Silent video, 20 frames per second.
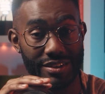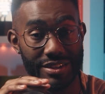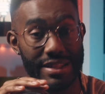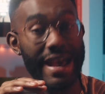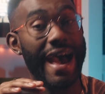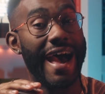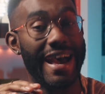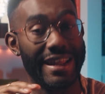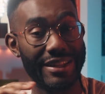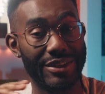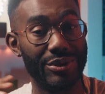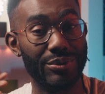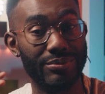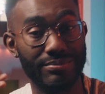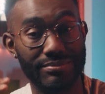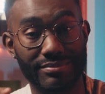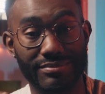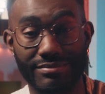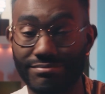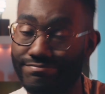to at you.
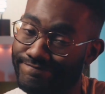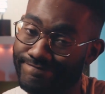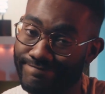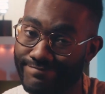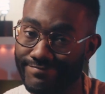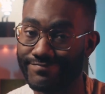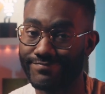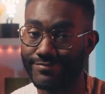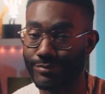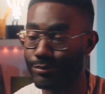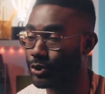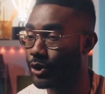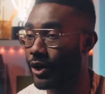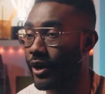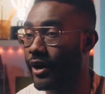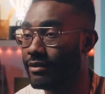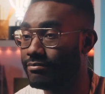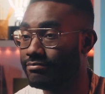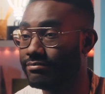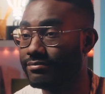I'm
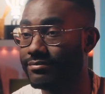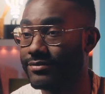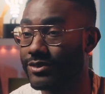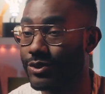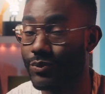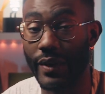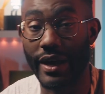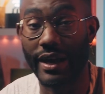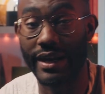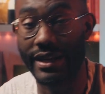sorry, it's the way